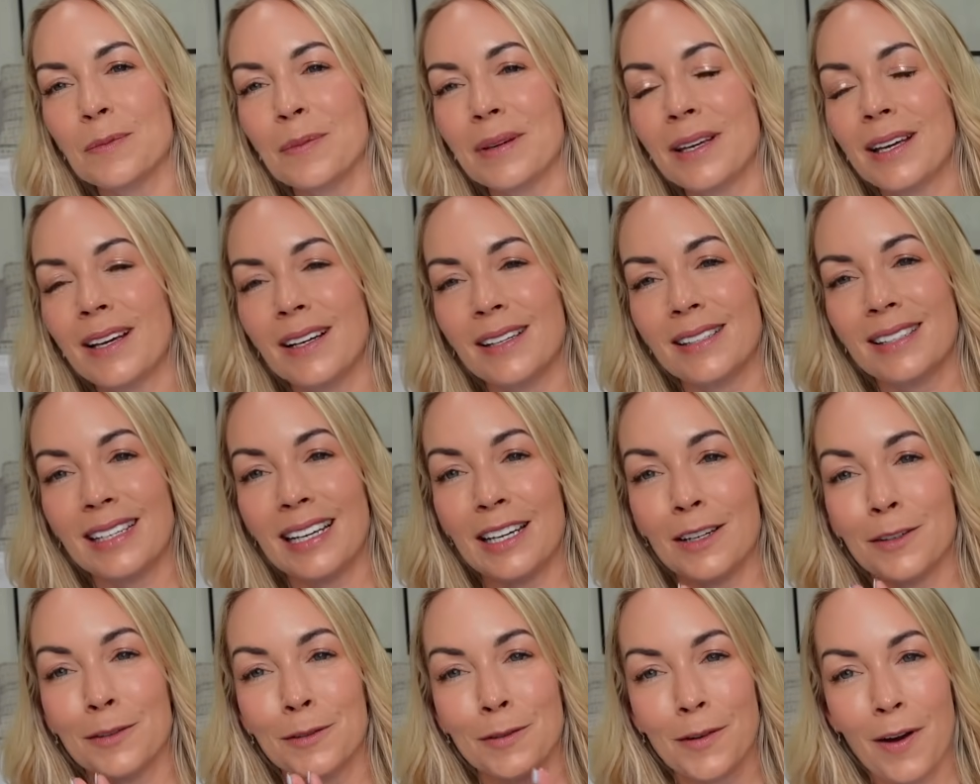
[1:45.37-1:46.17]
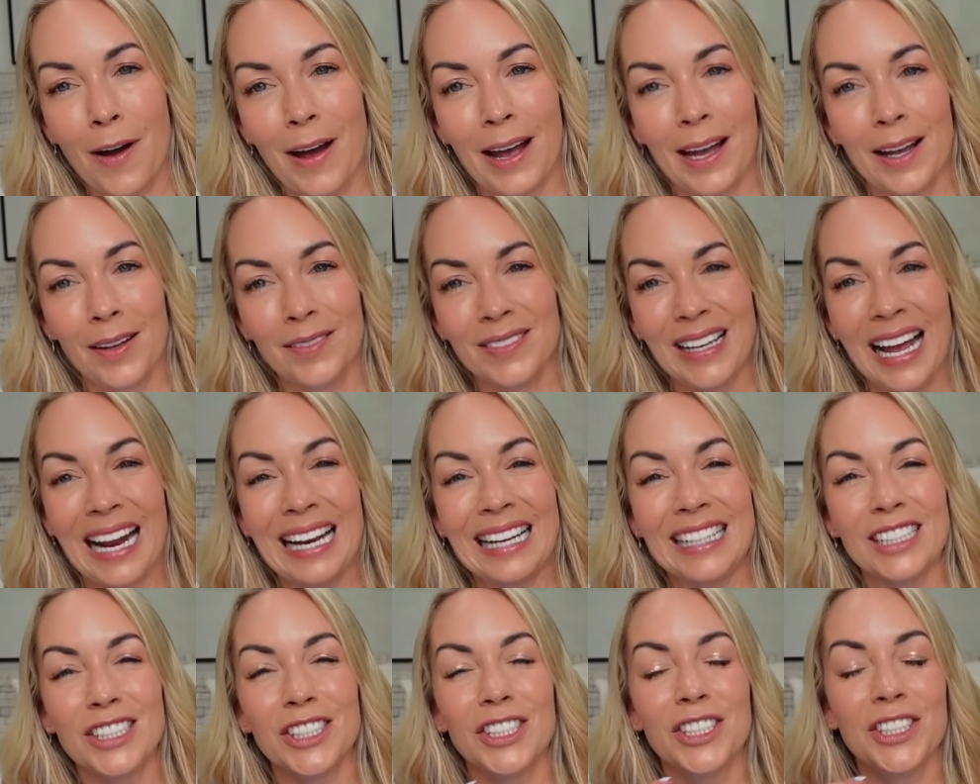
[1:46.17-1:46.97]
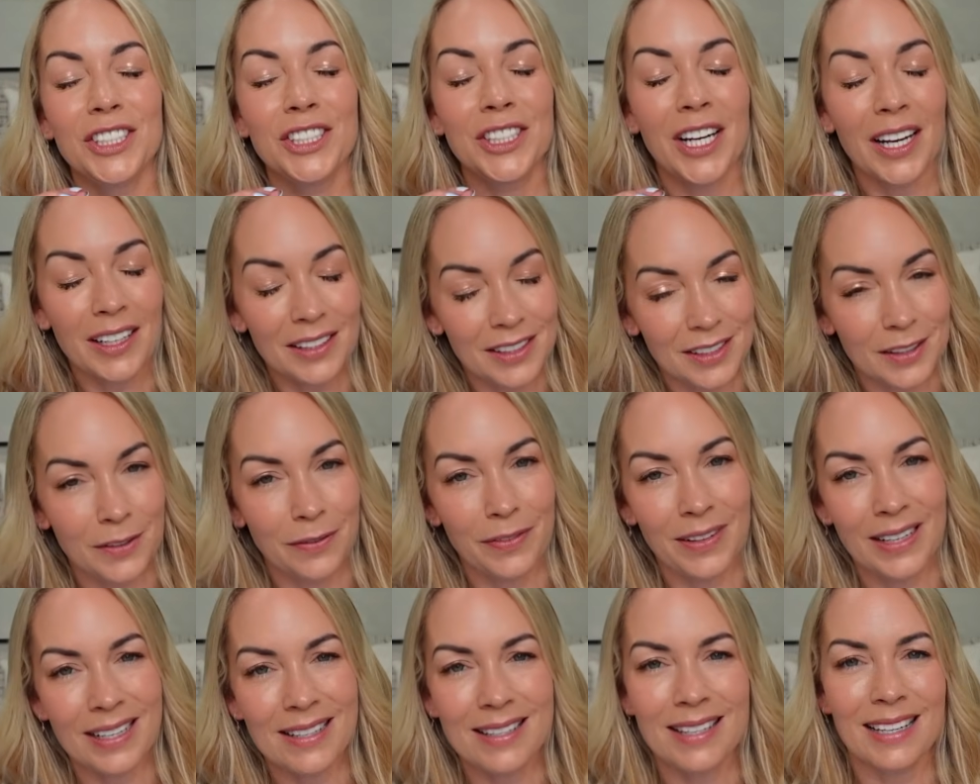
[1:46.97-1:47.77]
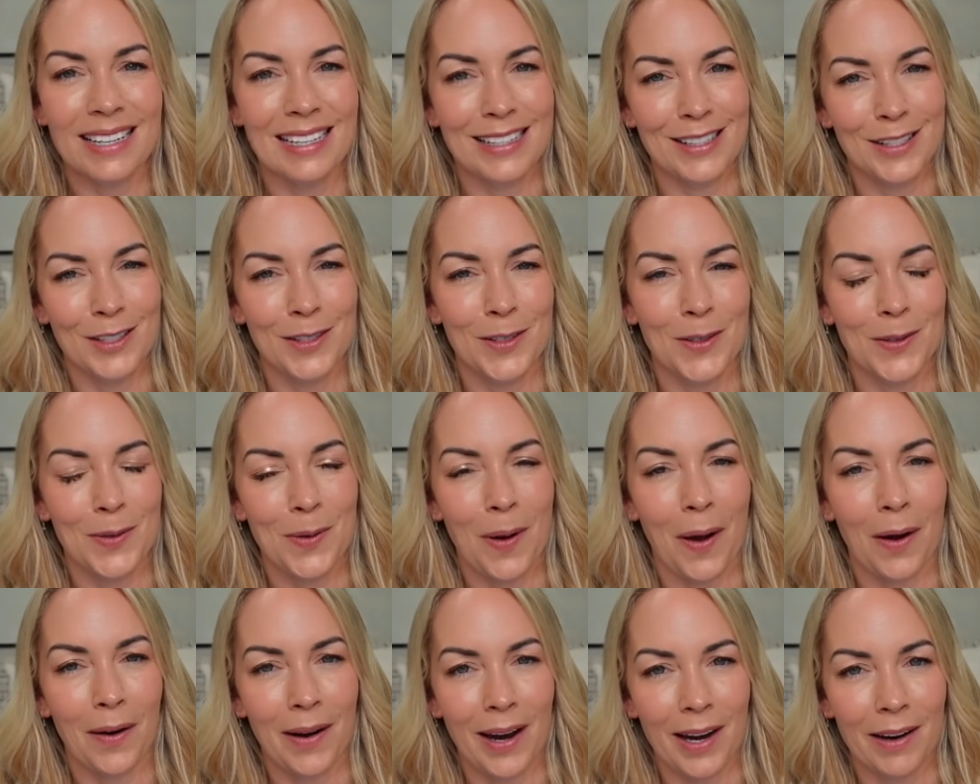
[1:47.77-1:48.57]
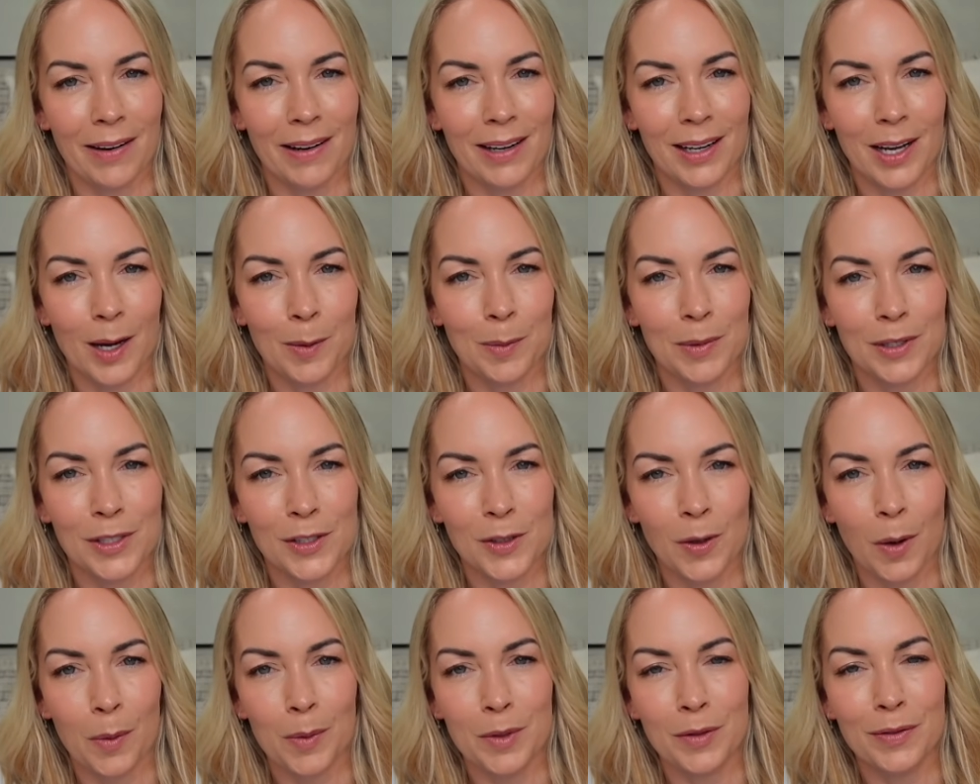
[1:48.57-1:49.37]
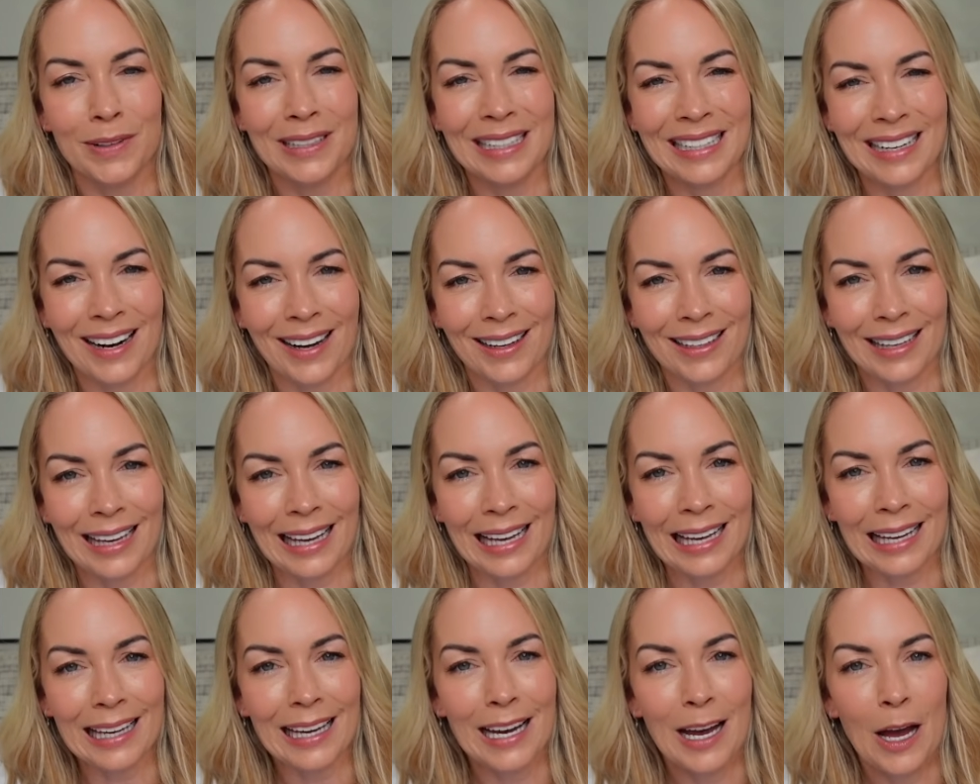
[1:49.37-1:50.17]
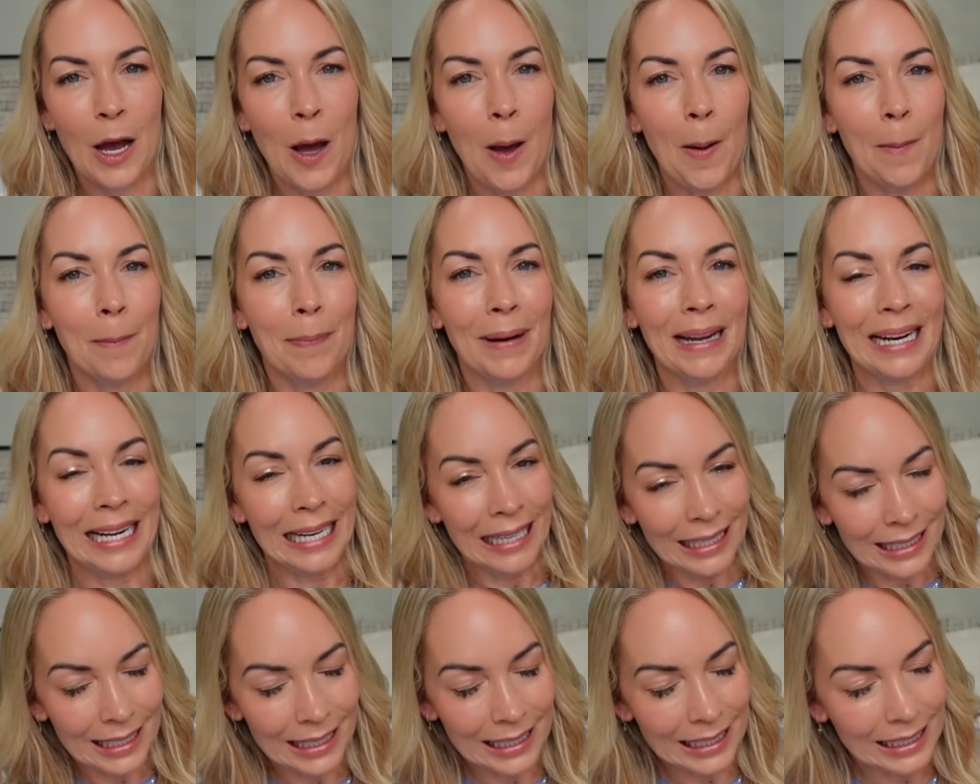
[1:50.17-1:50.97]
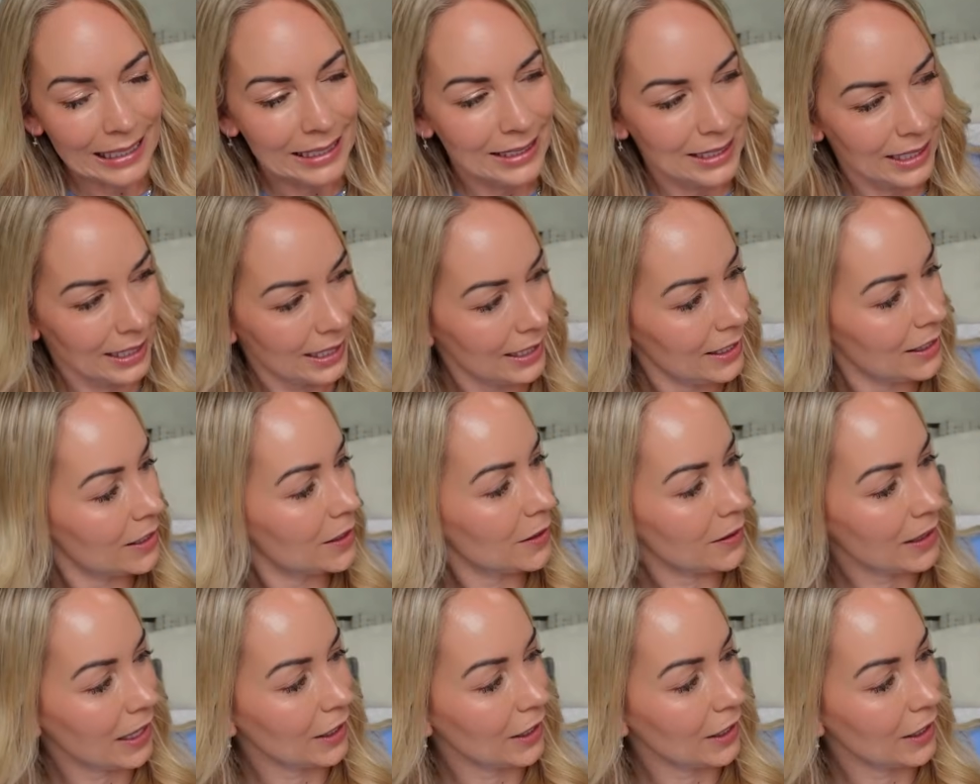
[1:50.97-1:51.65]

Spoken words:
because it arrived and it just fits into our airing cupboard, so I was really lucky, but it nearly didn't. So